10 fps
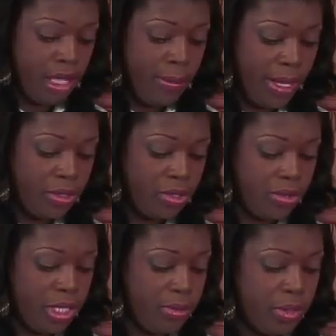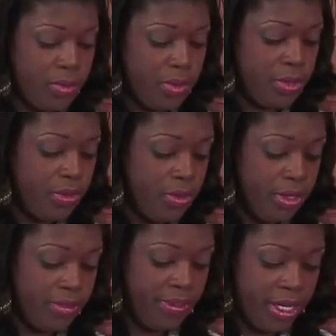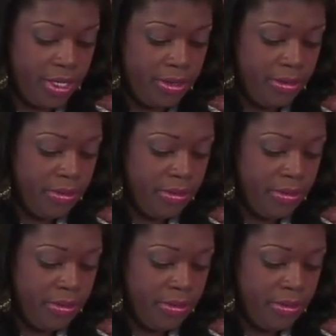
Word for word: About two tablespoons is fine.